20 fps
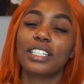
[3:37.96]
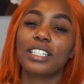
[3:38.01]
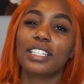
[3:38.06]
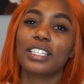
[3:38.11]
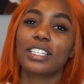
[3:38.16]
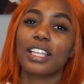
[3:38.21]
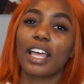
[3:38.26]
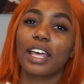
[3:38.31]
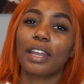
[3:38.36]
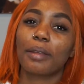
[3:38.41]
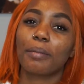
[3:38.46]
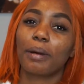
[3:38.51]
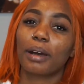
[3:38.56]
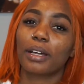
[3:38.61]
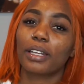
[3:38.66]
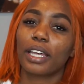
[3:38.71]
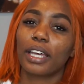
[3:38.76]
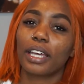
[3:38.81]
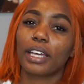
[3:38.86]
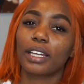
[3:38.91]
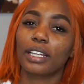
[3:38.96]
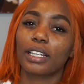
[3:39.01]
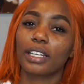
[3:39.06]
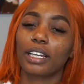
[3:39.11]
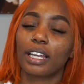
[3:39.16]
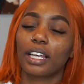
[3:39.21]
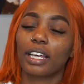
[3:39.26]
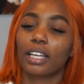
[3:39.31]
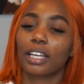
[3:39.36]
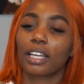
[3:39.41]
sad about that.
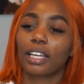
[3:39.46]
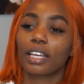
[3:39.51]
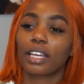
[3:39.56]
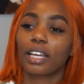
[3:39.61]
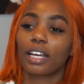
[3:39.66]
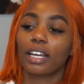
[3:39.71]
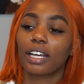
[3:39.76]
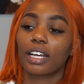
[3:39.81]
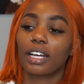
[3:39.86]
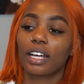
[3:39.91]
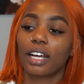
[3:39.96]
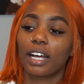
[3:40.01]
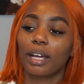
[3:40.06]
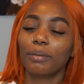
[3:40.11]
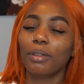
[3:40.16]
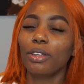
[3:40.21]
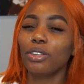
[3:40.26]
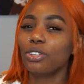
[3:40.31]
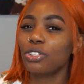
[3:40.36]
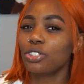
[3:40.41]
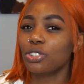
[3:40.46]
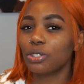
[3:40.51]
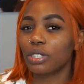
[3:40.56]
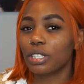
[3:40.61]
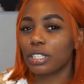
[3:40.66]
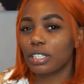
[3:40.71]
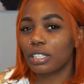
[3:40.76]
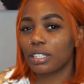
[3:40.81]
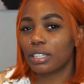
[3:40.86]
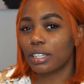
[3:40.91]
Like, I'm not
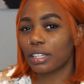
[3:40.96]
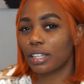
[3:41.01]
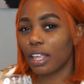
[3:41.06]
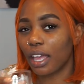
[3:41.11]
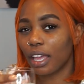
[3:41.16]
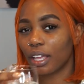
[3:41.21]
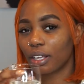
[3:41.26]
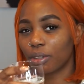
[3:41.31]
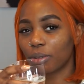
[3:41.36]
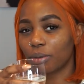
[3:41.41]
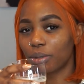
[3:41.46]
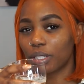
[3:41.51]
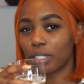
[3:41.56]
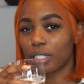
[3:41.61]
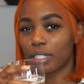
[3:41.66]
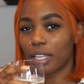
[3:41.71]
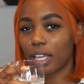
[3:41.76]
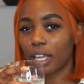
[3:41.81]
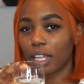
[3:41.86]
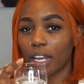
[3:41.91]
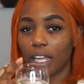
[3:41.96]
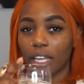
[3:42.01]
usually that quick sad.